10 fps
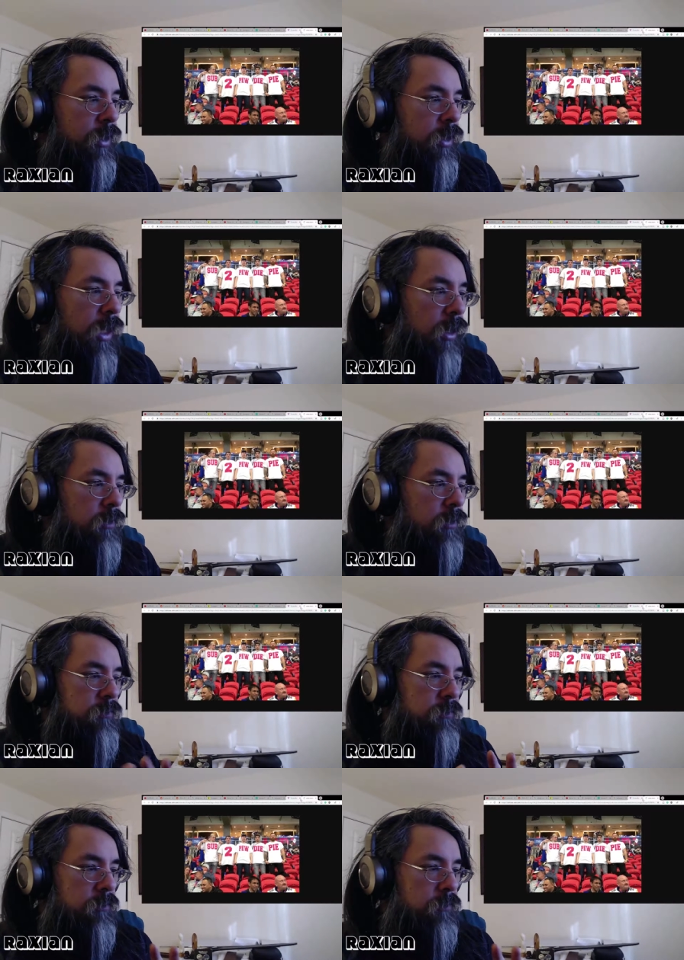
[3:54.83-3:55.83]
Now,
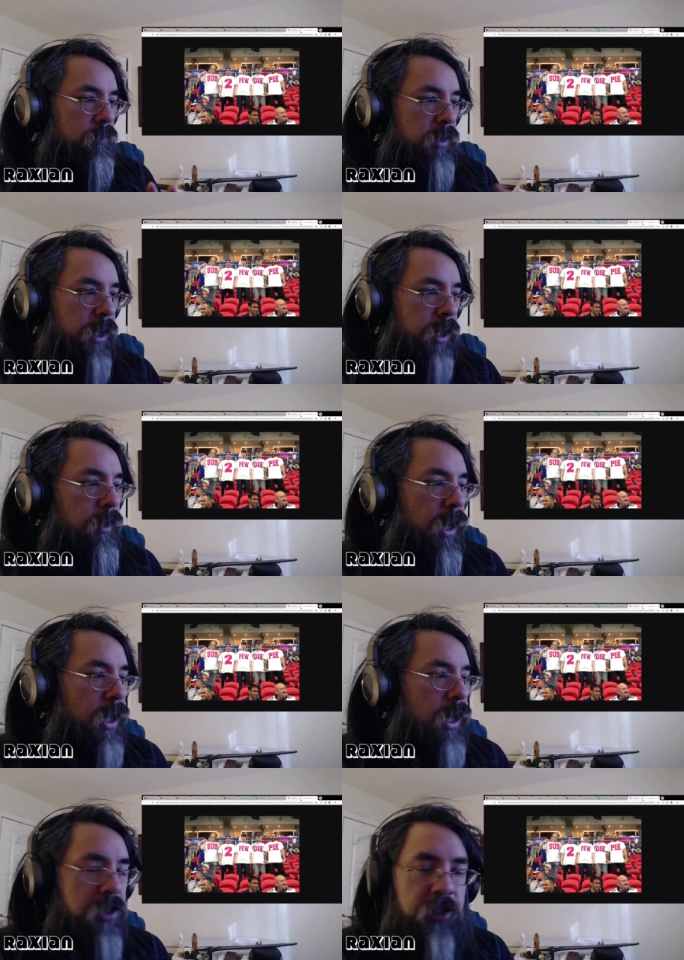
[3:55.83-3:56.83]
they were
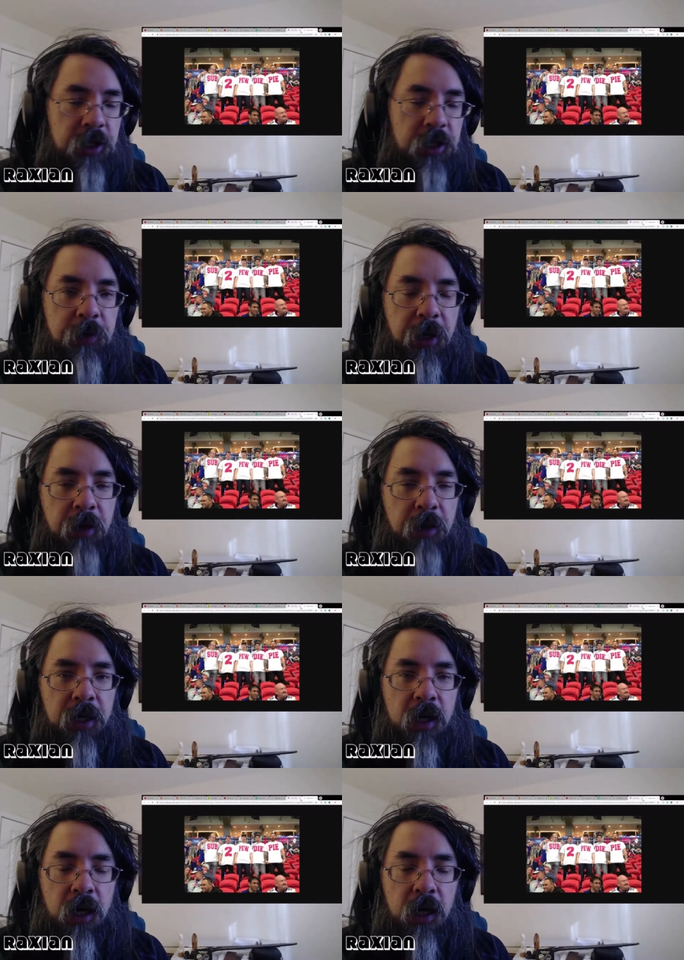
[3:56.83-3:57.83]
actually situated
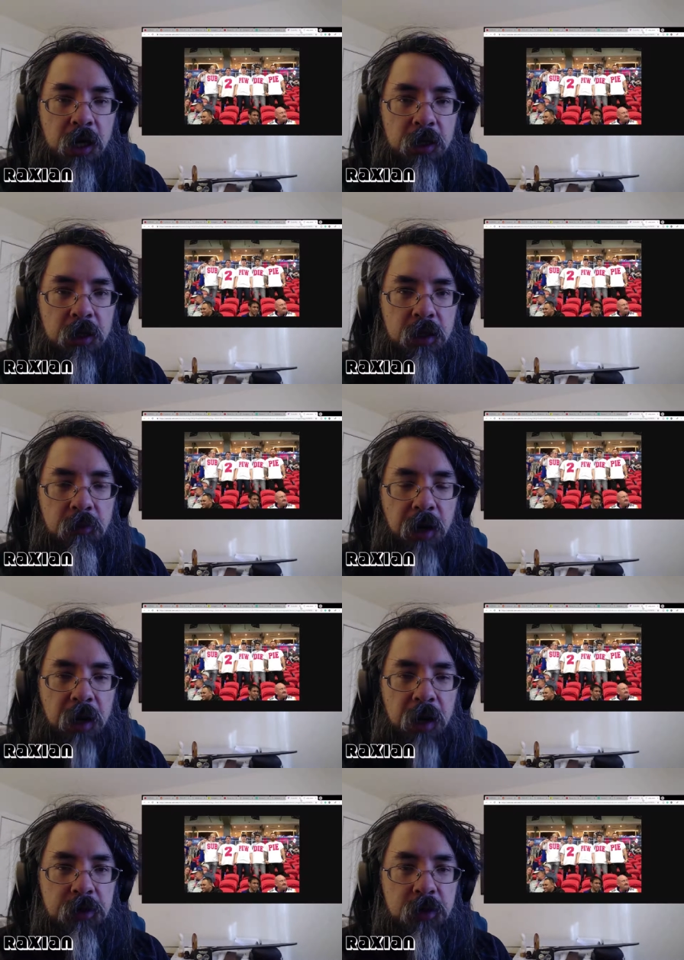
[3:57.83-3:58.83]
behind the
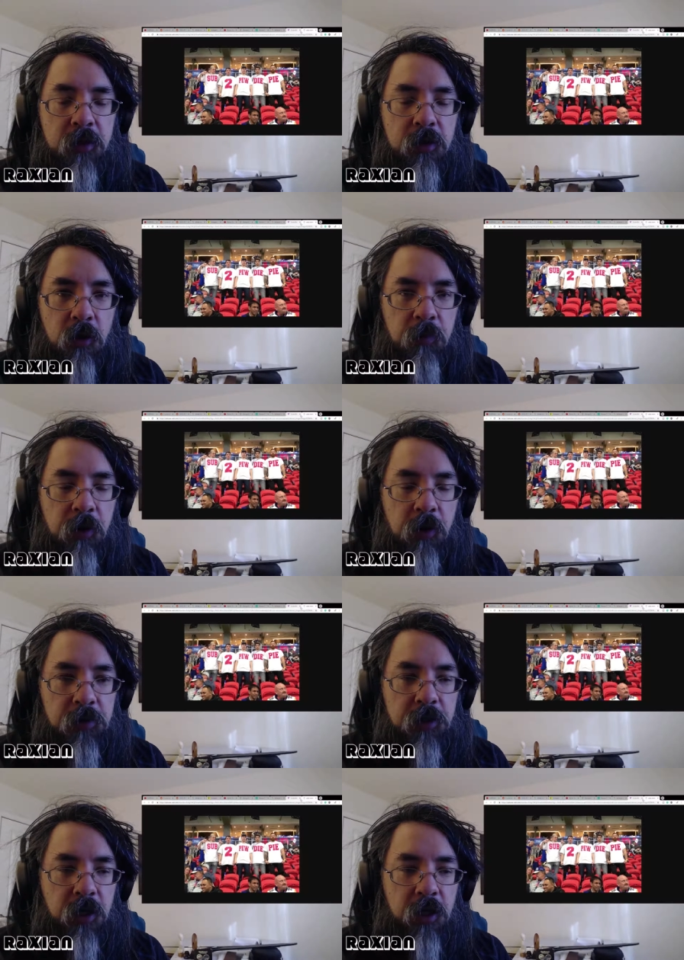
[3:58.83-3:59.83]
Rams'
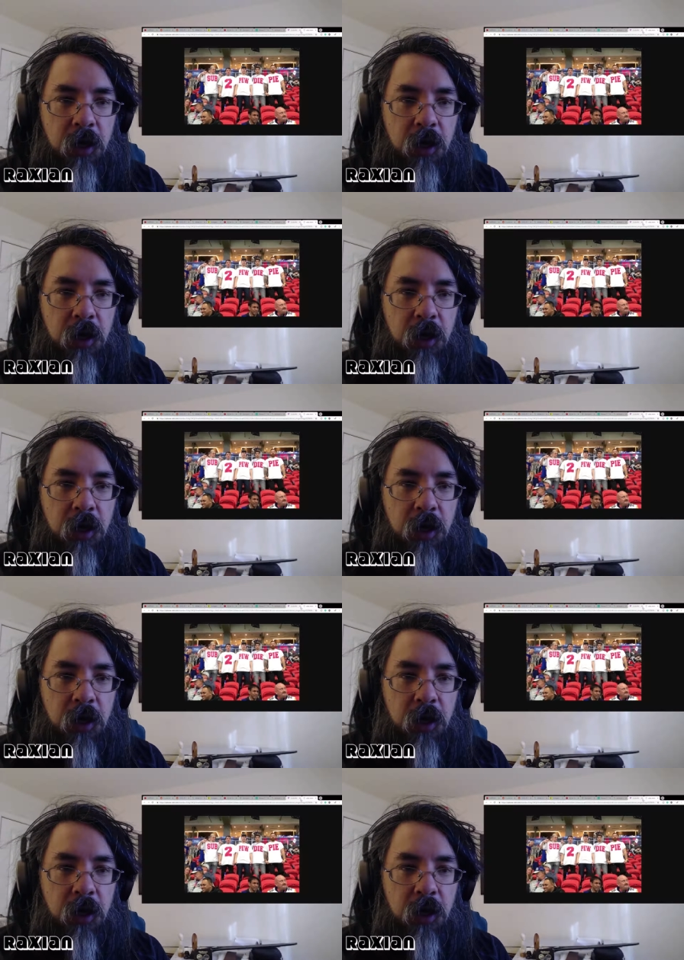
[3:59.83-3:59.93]
goalpost.